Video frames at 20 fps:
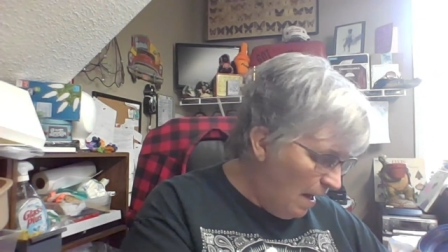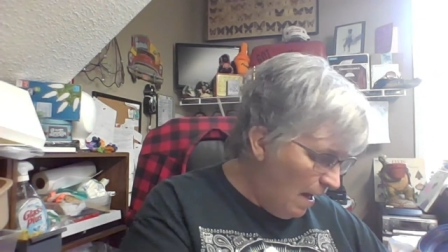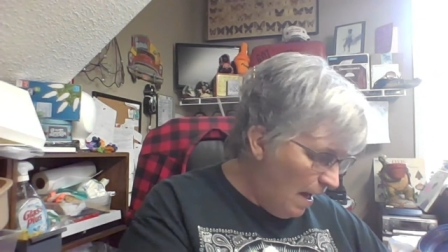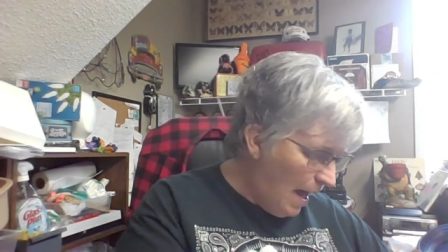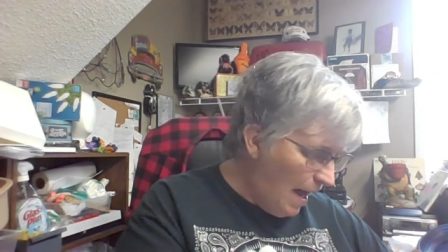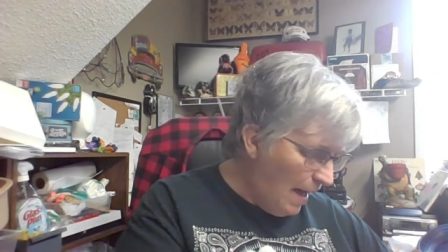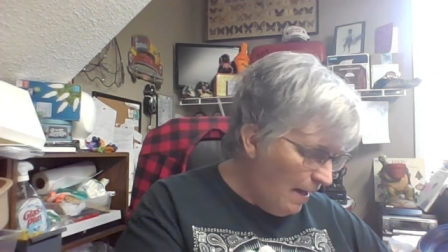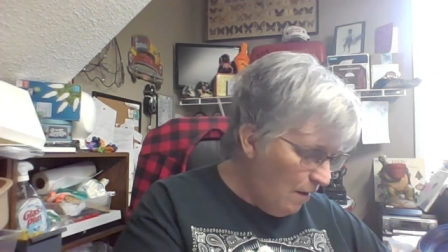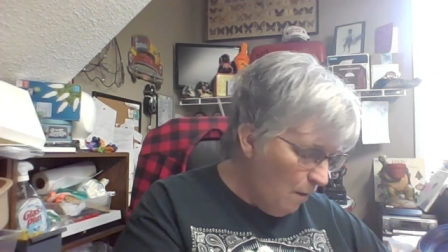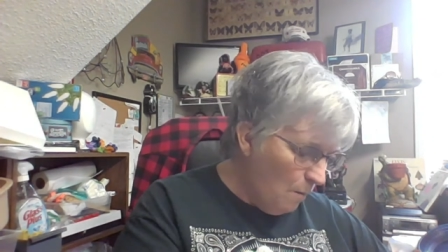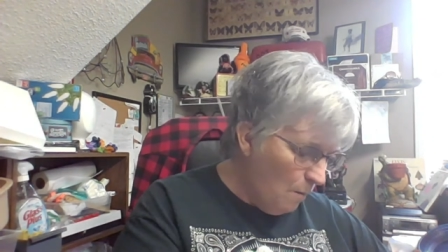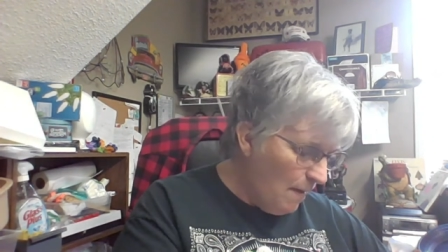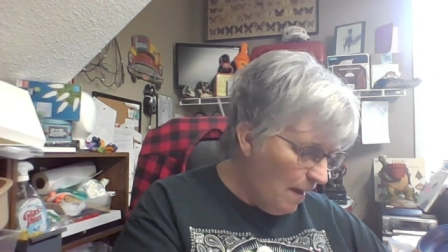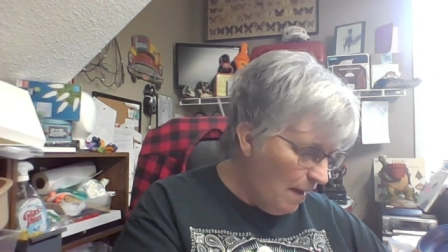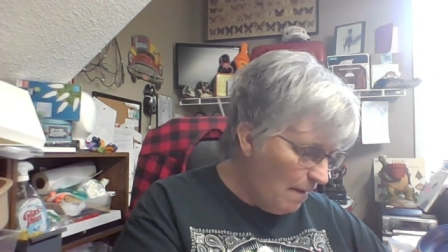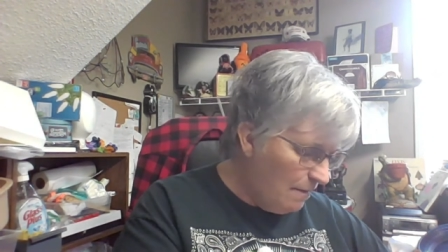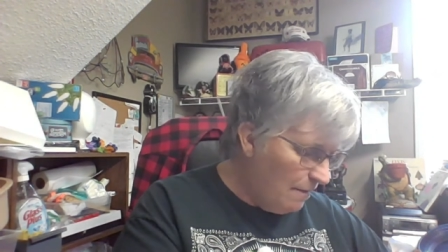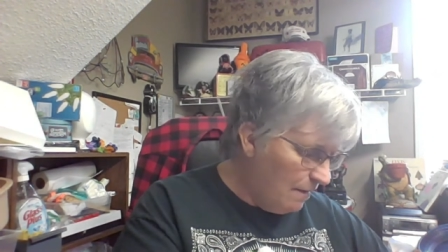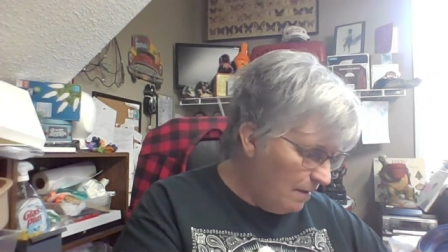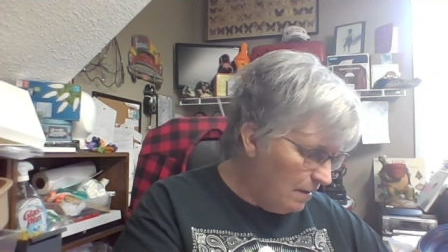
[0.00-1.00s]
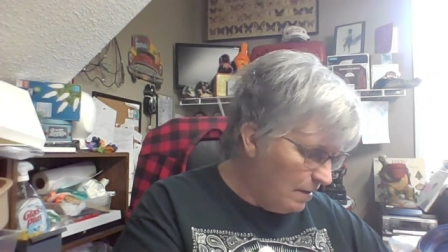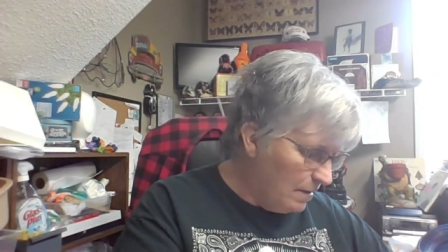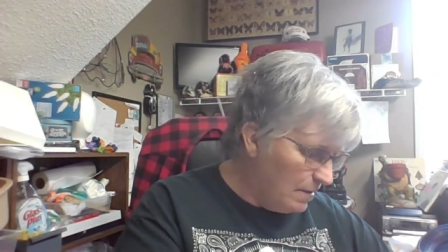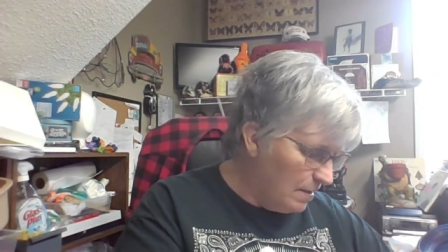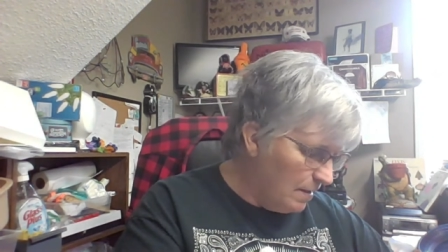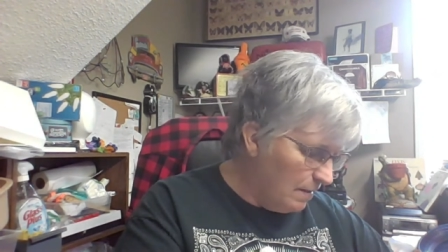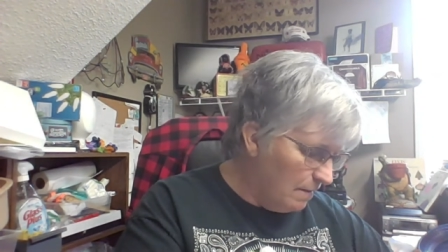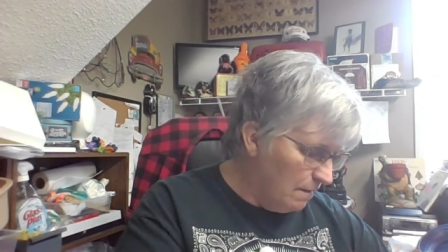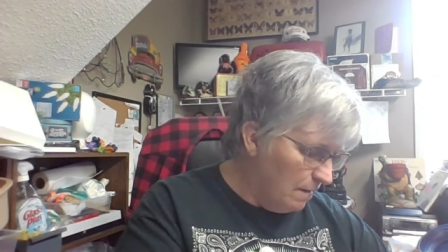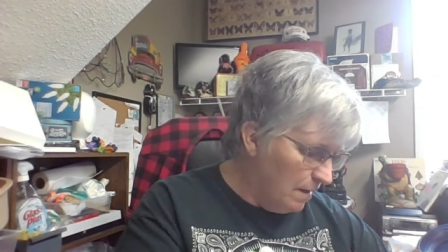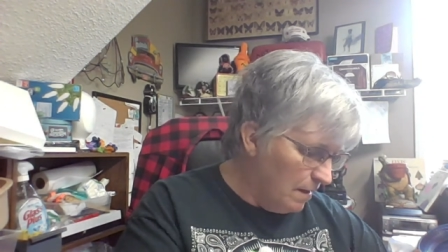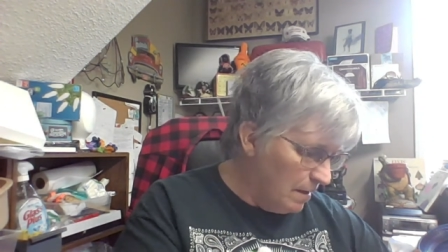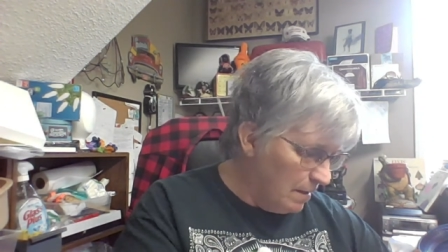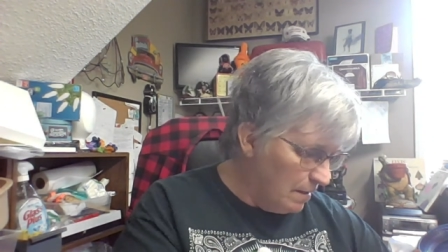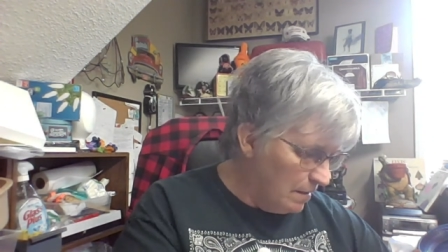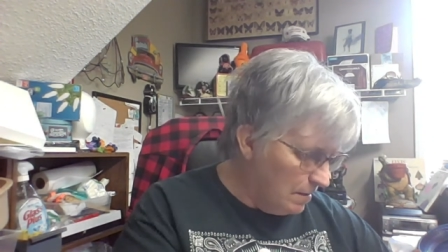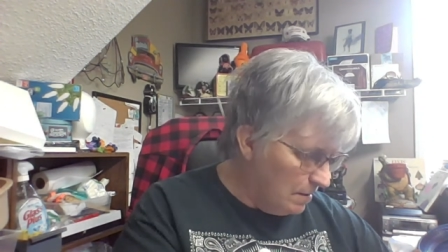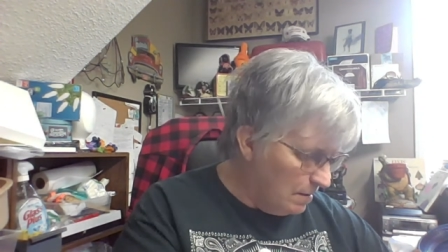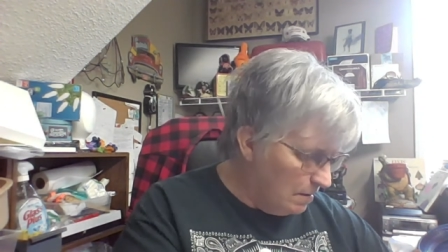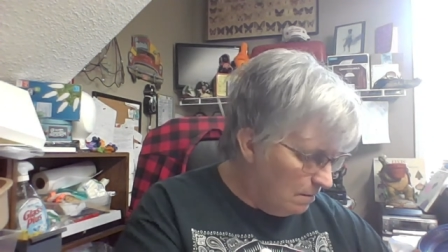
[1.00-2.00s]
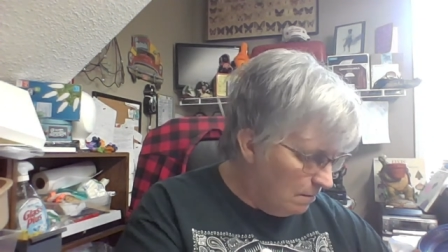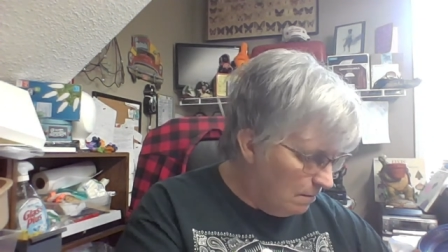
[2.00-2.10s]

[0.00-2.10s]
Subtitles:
I don't buy things unless